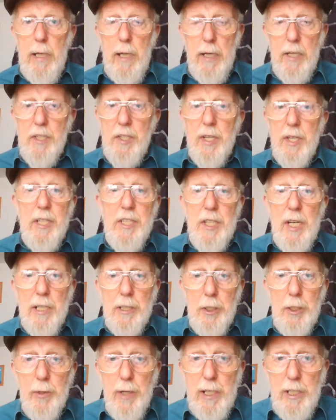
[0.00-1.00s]
It's an
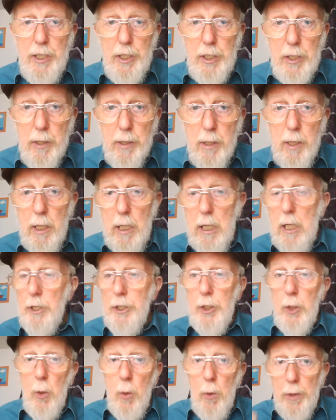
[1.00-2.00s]
exaggeration.
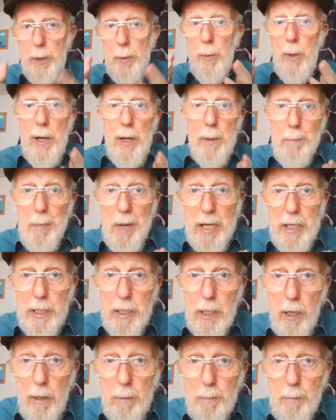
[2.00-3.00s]
Sure, they wear
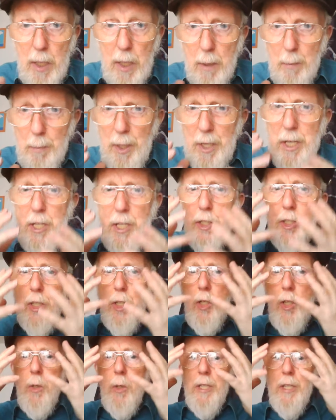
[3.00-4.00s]
makeup, but it's
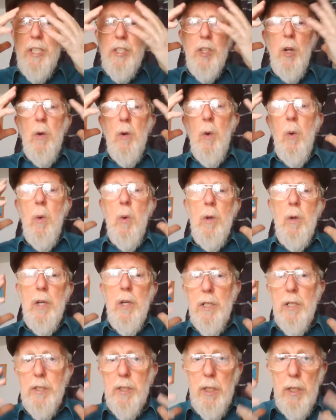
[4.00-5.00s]
huge. It's all
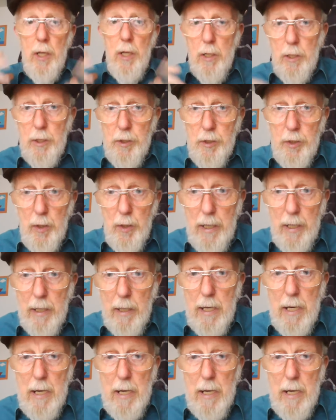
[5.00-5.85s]
kinds of colours on it.